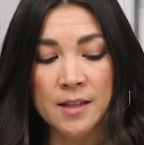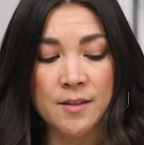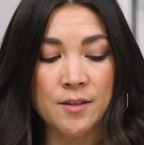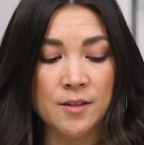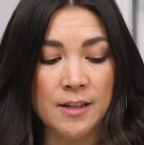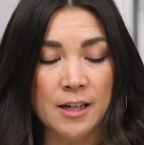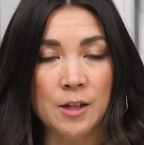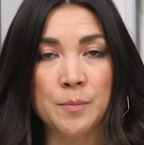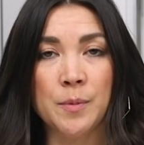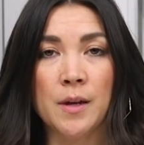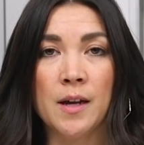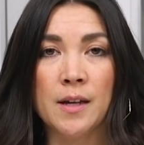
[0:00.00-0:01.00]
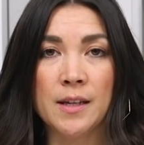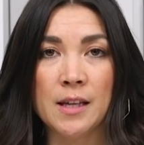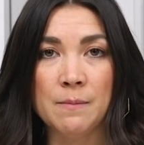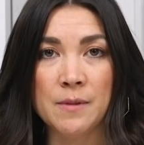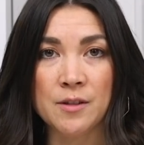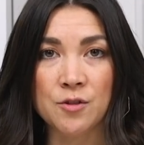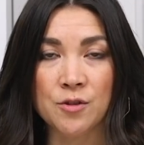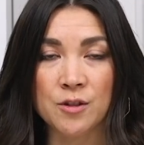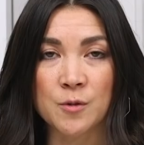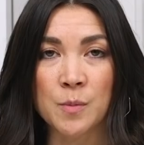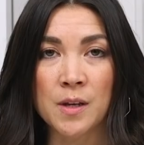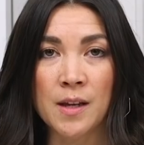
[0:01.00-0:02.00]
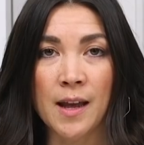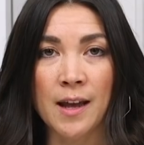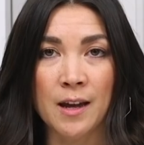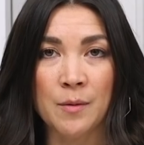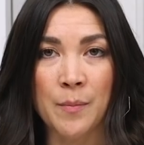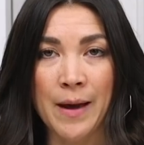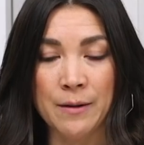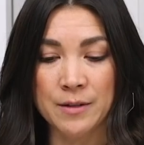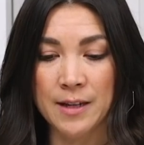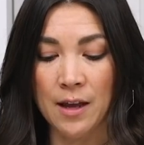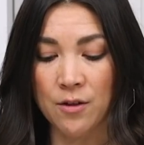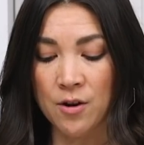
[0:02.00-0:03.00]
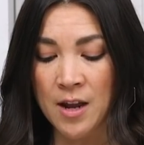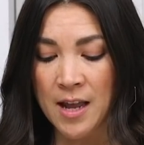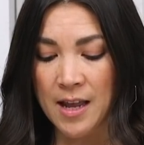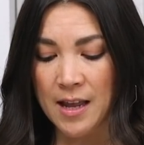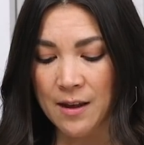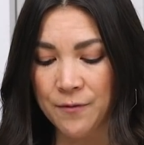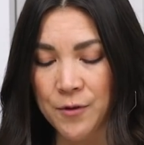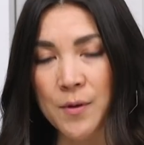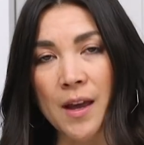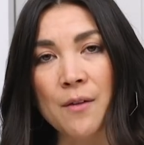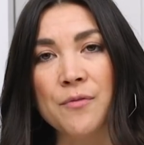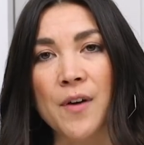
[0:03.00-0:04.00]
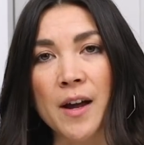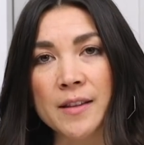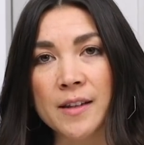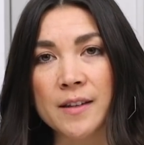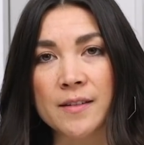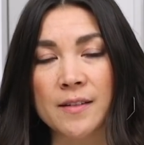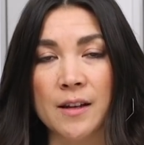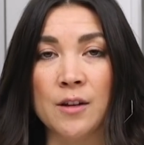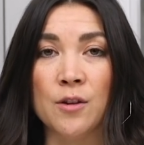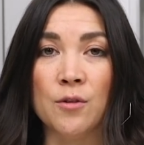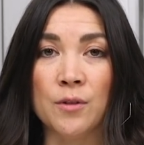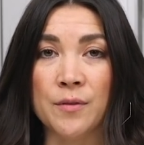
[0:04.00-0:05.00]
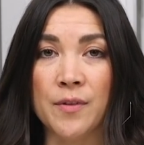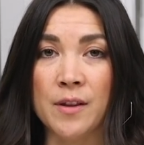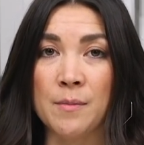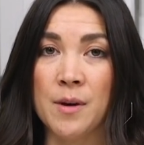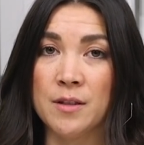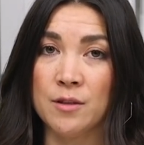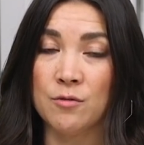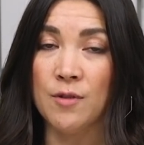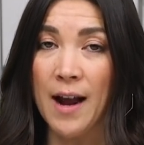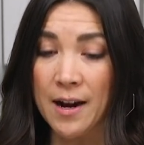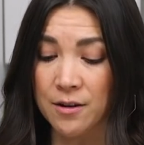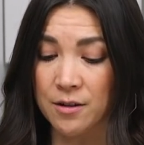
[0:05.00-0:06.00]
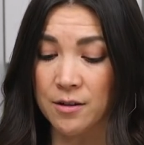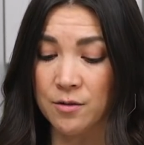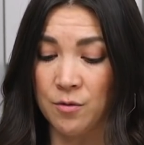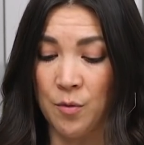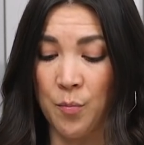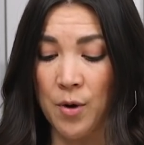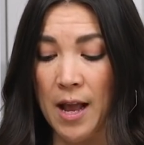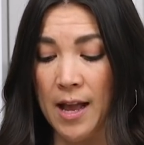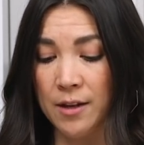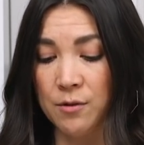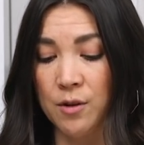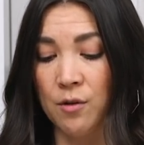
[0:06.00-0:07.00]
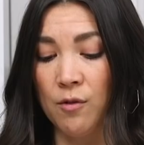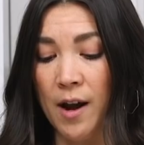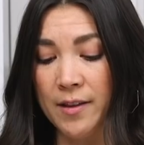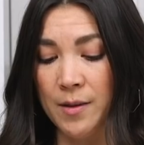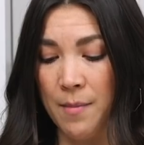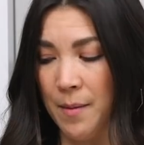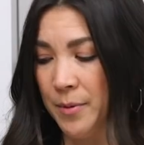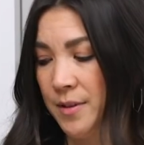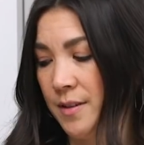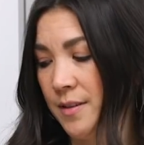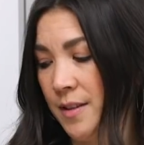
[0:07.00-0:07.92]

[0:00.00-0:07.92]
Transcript: This is gonna help keep these crispy and bound together. If you can't find this and you can only find the matzo crackers or the bread, you can grind them up, it's the